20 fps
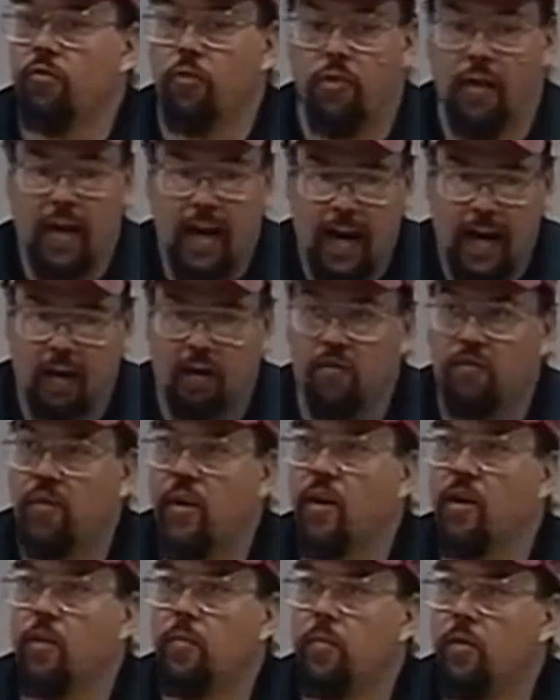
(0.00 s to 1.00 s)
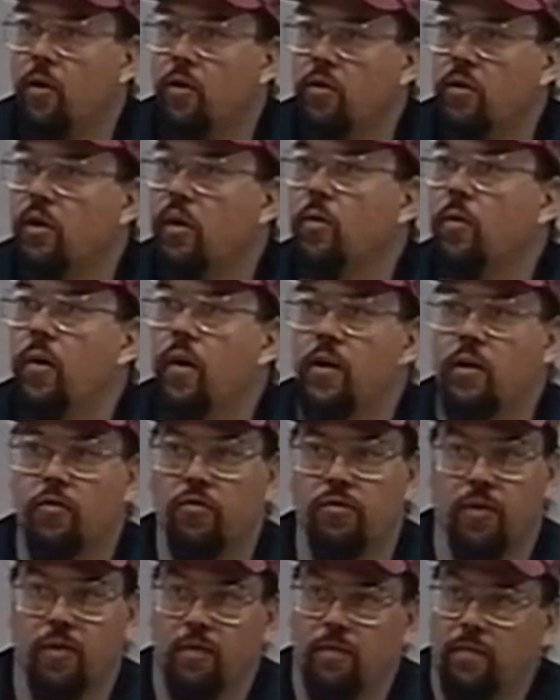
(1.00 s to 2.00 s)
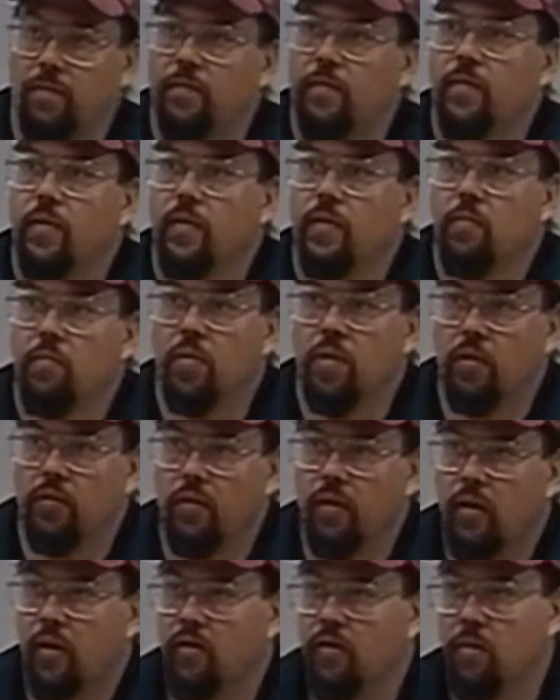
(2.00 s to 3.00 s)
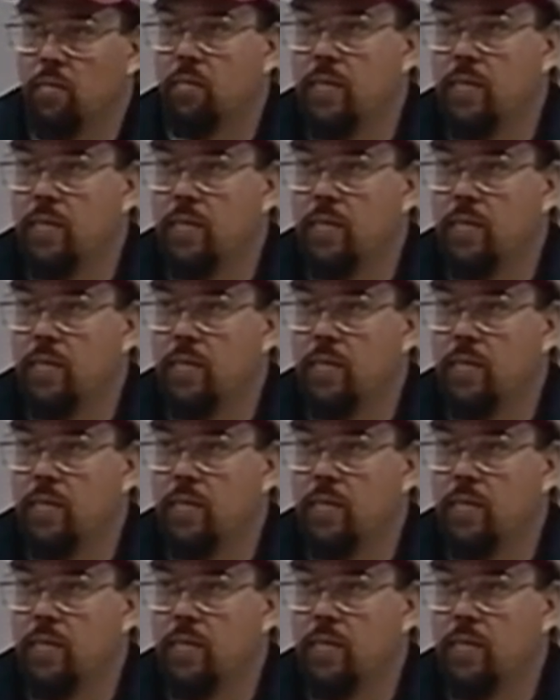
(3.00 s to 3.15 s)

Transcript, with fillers: so they had to fire up the RTTY and use it. But it's a, it's